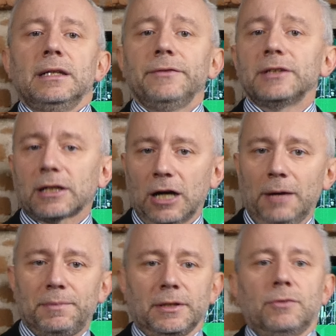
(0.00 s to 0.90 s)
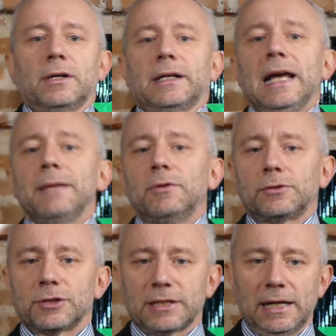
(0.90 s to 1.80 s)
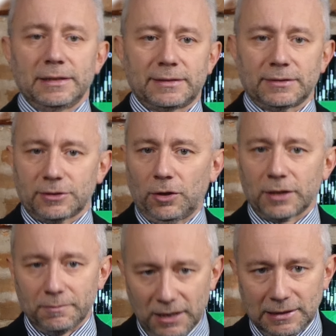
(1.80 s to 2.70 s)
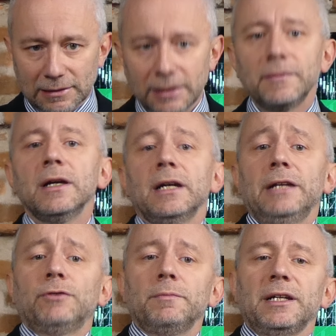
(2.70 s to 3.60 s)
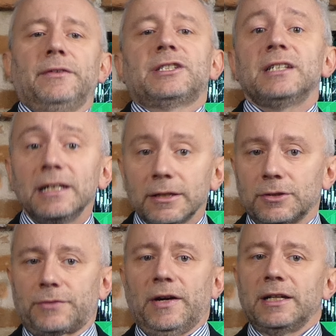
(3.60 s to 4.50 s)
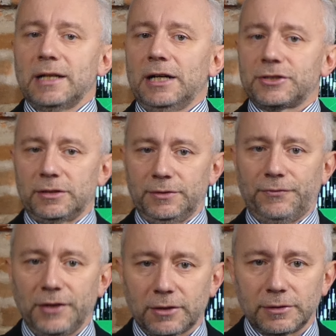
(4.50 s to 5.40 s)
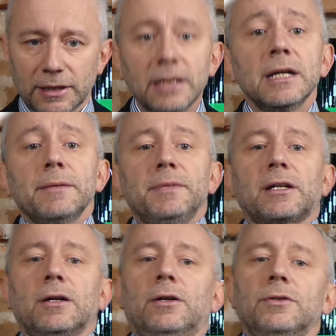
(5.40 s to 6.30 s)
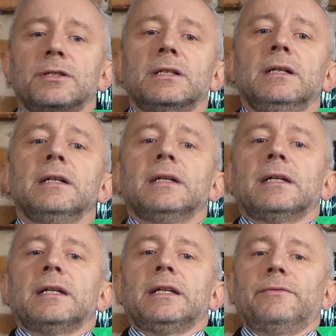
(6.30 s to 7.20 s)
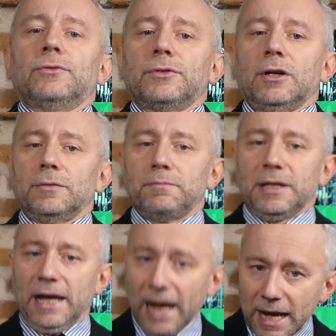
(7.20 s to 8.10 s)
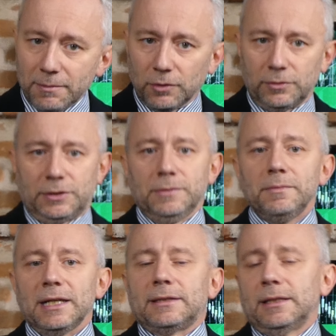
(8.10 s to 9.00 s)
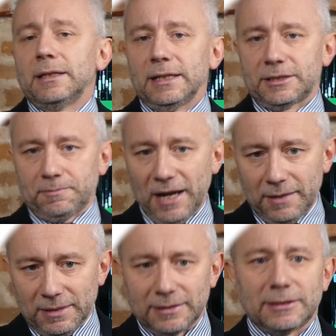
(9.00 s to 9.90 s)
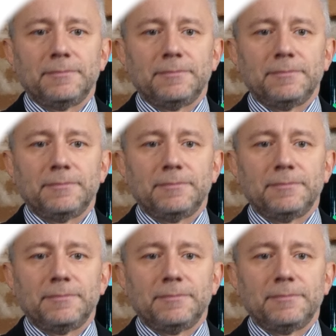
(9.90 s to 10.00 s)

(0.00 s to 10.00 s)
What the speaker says: if the company were unable to sell its stock immediately, it would be in serious financial difficulty because it would not be able to meet its payments.